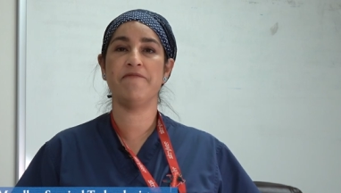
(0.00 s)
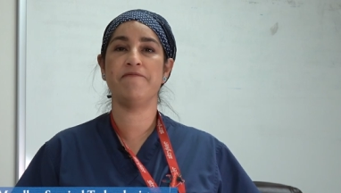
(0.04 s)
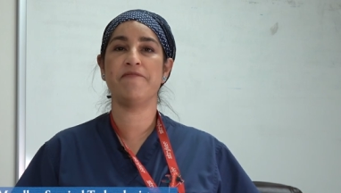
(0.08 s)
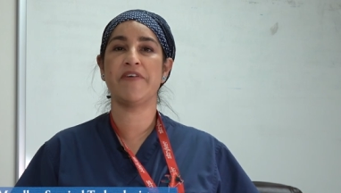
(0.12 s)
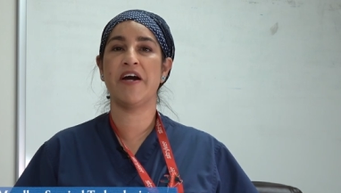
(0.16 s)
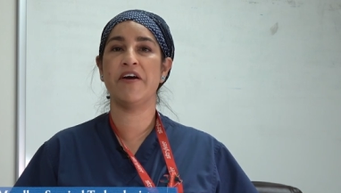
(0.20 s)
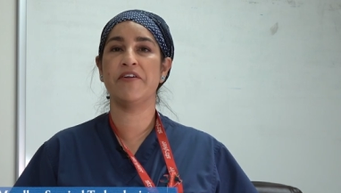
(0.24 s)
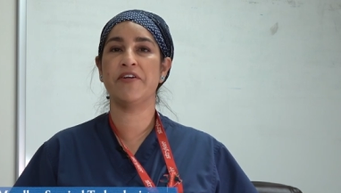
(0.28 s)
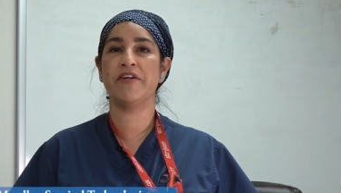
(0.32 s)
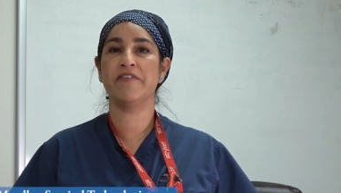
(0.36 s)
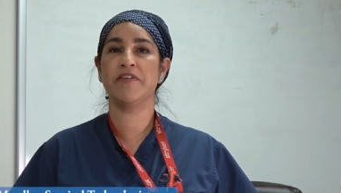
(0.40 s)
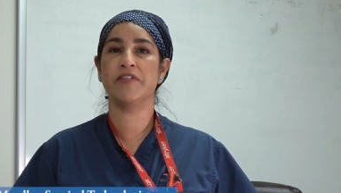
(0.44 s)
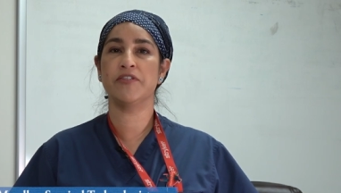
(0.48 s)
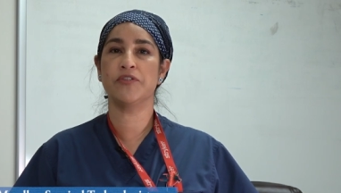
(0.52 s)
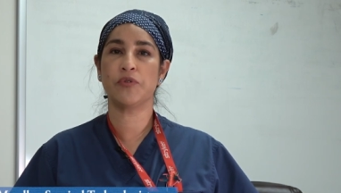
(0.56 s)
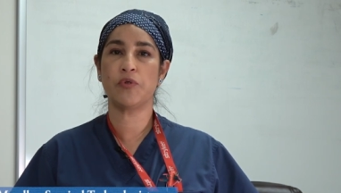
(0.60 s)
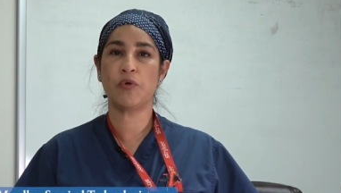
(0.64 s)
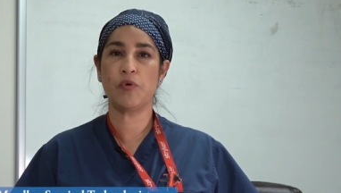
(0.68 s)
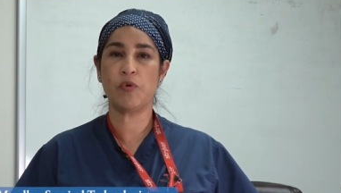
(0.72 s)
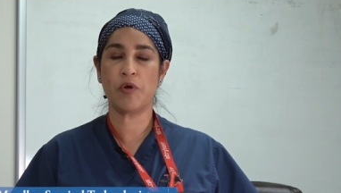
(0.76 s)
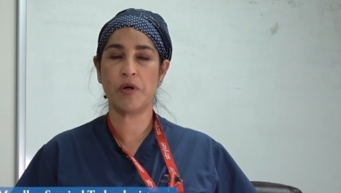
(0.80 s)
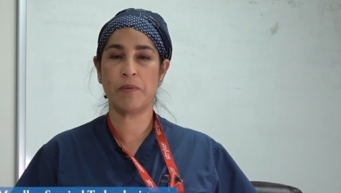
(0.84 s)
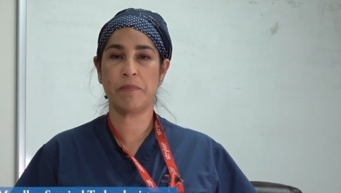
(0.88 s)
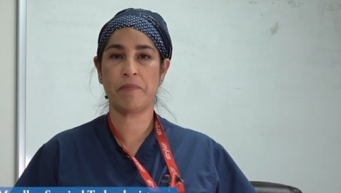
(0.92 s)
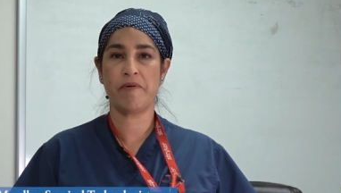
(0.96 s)
the founder of the
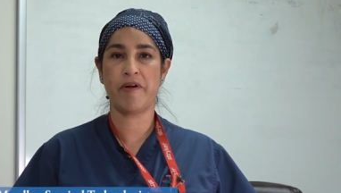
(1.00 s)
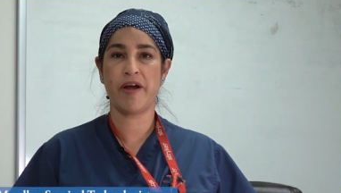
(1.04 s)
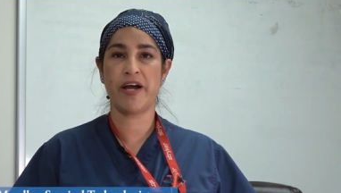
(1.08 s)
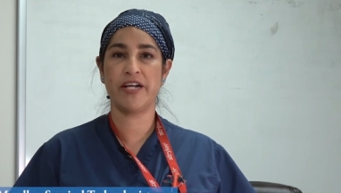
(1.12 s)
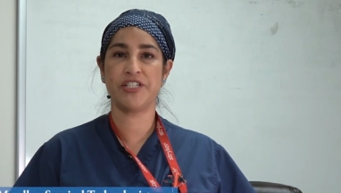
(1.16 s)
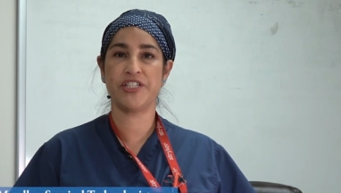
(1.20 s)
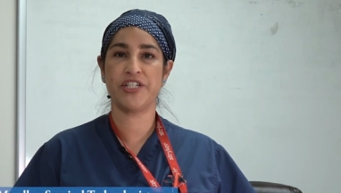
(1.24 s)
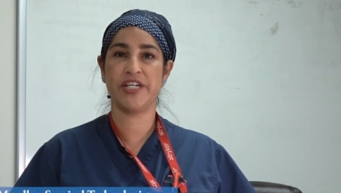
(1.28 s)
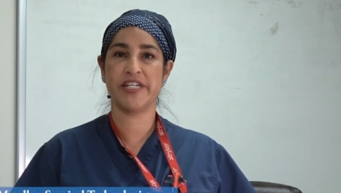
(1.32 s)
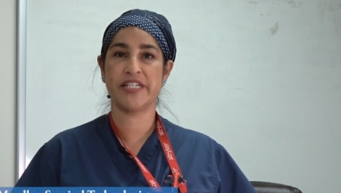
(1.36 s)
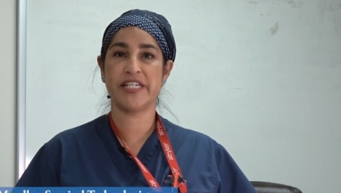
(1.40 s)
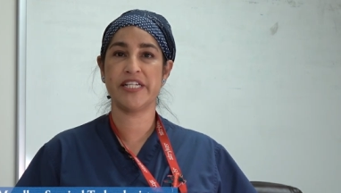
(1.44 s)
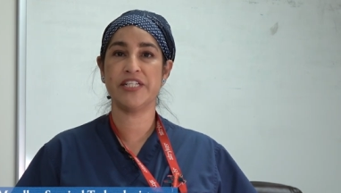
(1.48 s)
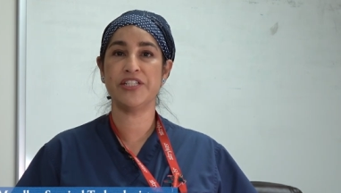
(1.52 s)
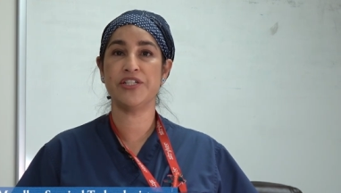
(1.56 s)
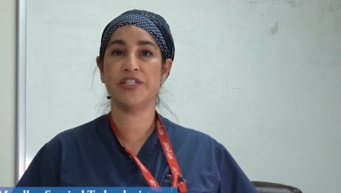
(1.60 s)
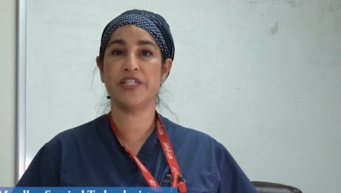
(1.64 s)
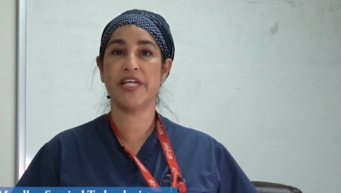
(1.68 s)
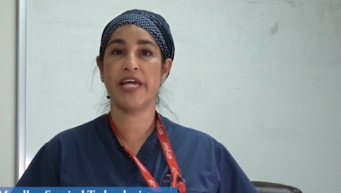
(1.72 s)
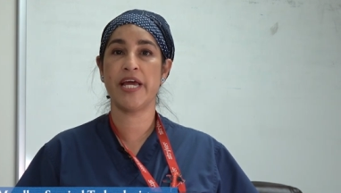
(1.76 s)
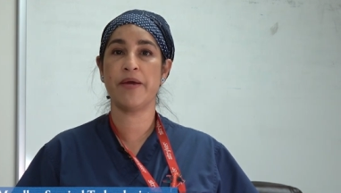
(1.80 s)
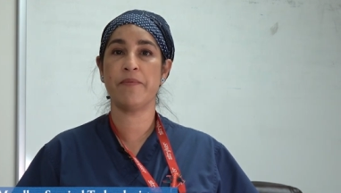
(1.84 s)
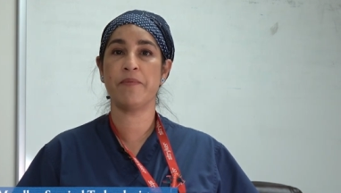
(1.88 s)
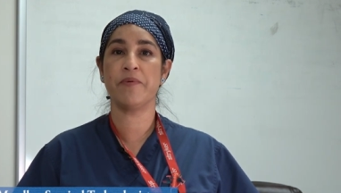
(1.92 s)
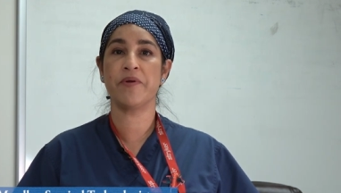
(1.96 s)
Du Coeur Project and
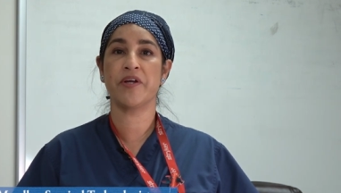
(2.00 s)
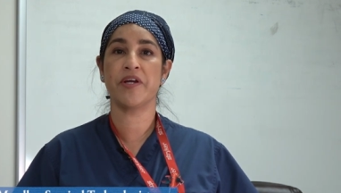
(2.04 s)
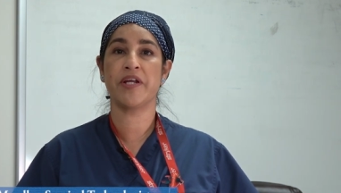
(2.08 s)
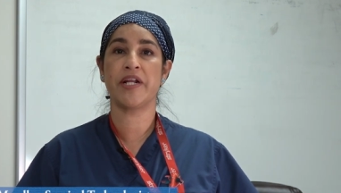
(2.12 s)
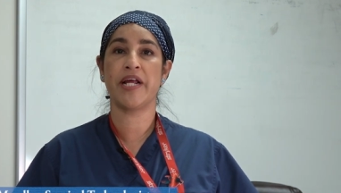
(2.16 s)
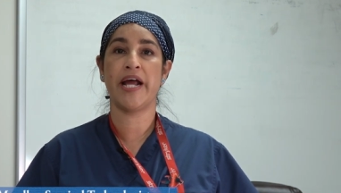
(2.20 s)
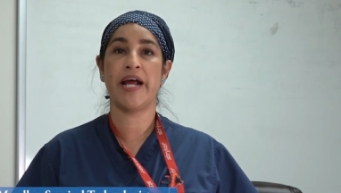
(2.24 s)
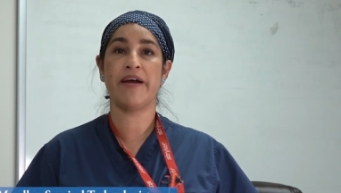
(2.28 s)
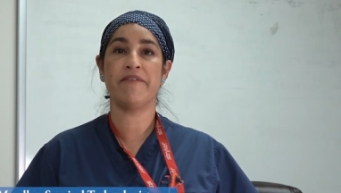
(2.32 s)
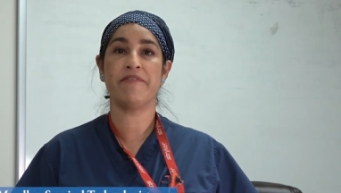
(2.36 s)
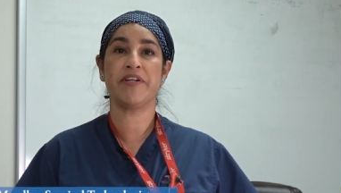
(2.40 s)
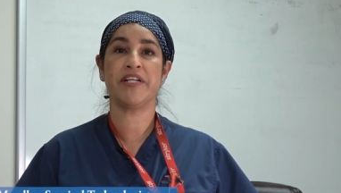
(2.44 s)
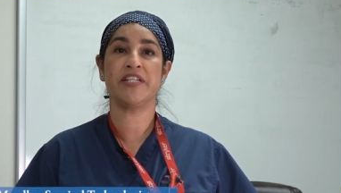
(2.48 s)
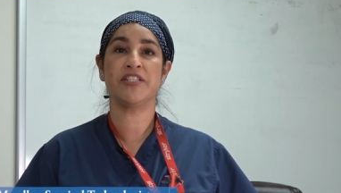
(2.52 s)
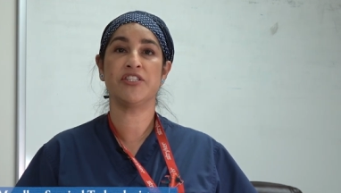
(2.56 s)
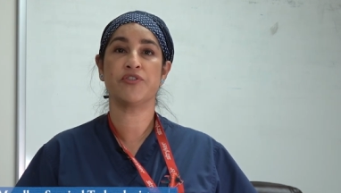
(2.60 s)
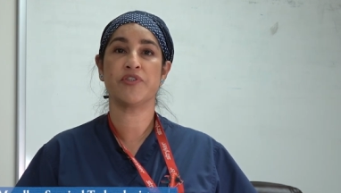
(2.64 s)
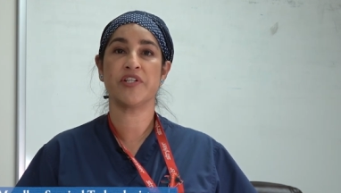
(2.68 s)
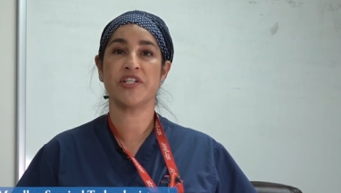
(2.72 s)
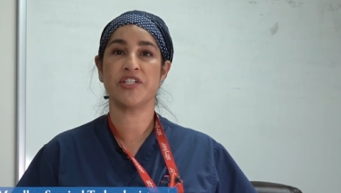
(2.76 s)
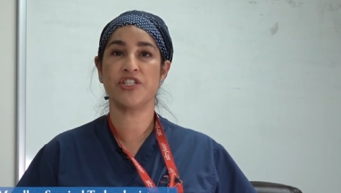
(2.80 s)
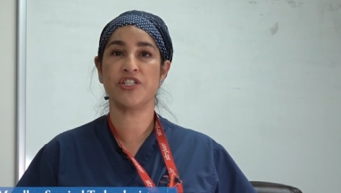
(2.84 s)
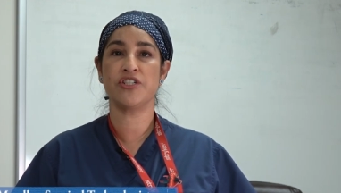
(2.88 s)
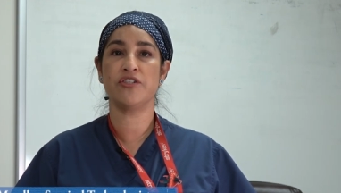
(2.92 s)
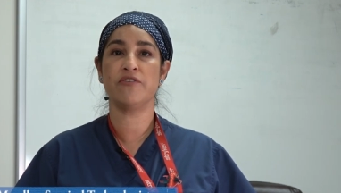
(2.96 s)
today we're going to have an
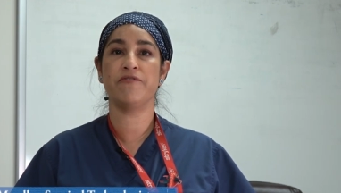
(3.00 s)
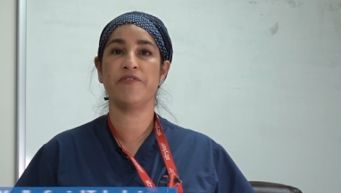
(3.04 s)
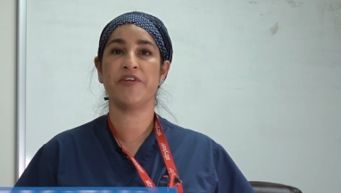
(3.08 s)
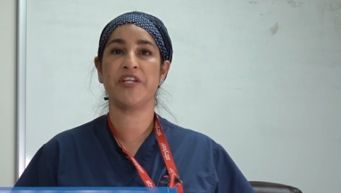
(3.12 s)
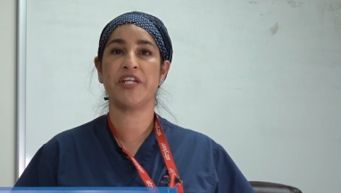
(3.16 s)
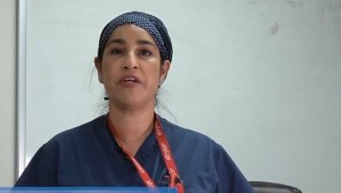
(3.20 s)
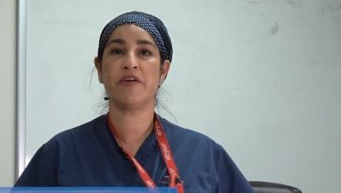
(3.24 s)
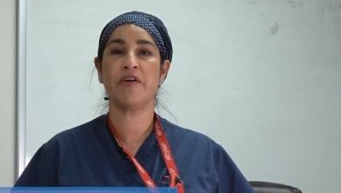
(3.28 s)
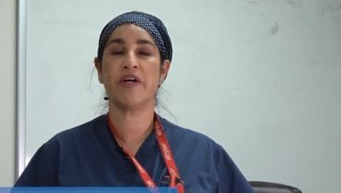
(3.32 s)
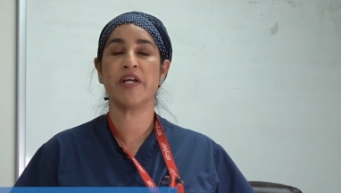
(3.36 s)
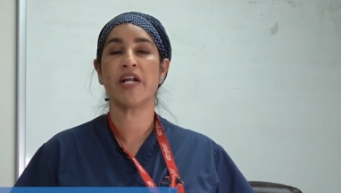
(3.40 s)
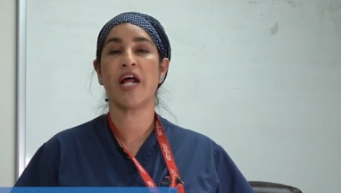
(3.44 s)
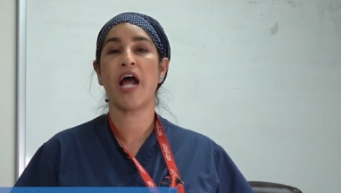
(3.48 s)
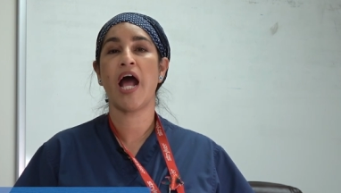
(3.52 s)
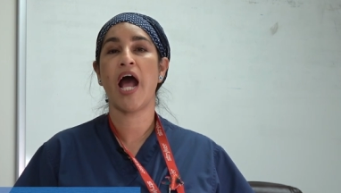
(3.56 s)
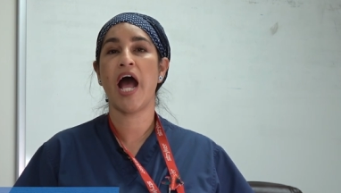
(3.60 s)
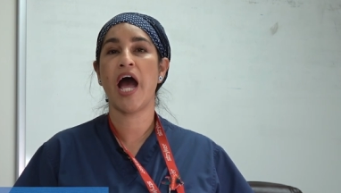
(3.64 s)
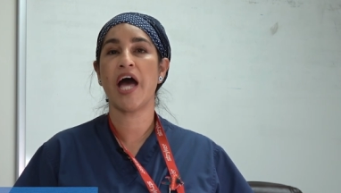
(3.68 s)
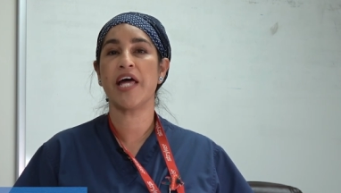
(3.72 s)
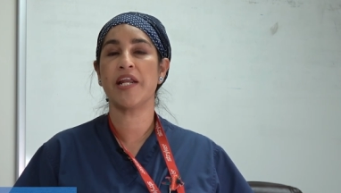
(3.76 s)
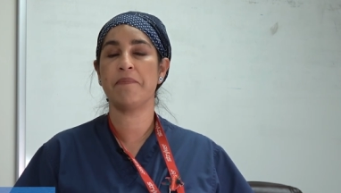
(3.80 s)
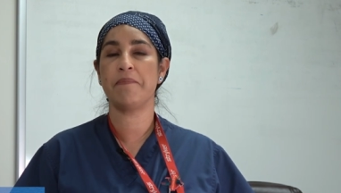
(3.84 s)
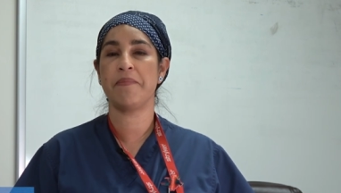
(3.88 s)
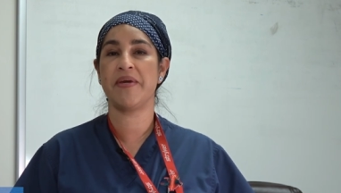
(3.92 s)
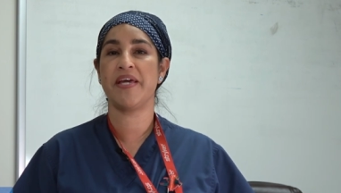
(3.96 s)
instructional video on
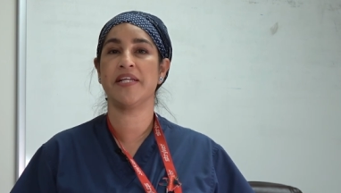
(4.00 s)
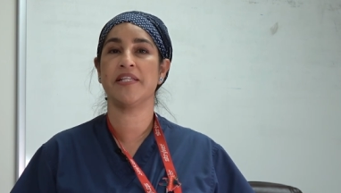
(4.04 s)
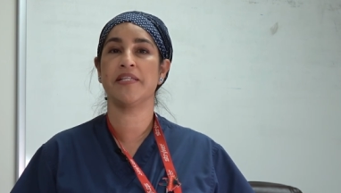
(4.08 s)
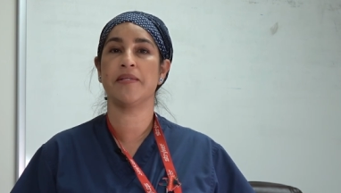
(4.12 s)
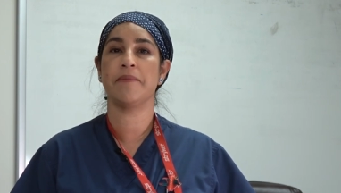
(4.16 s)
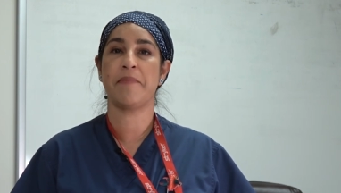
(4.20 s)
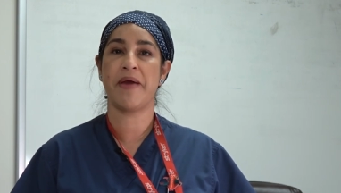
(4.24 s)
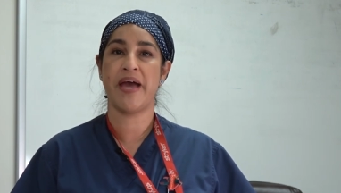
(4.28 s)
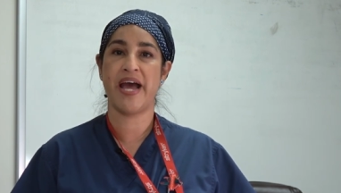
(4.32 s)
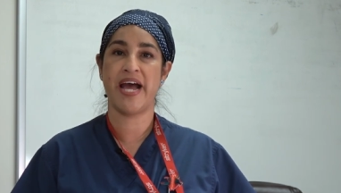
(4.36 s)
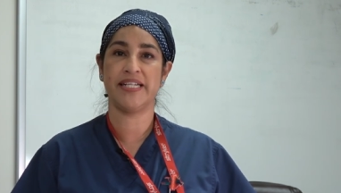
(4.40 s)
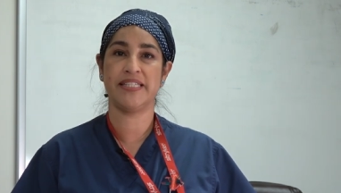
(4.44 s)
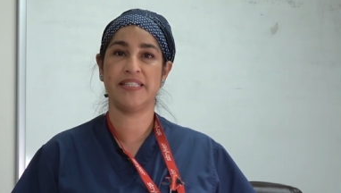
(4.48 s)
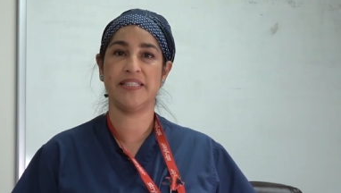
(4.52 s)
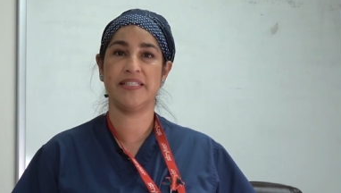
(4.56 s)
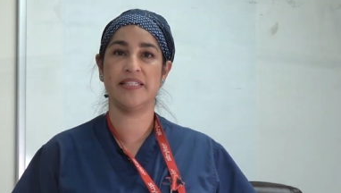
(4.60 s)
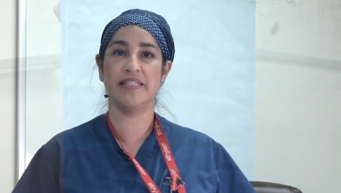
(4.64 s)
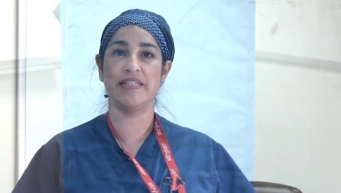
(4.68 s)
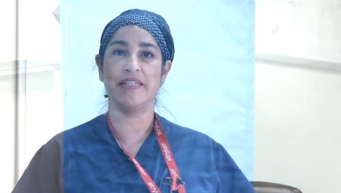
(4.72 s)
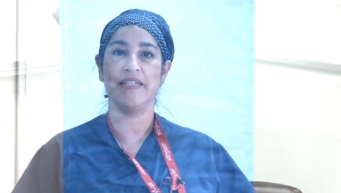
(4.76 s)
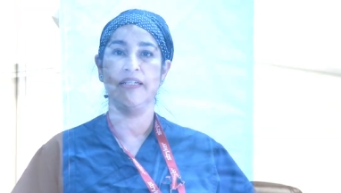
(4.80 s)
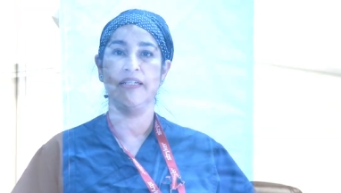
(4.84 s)
how to make the mats.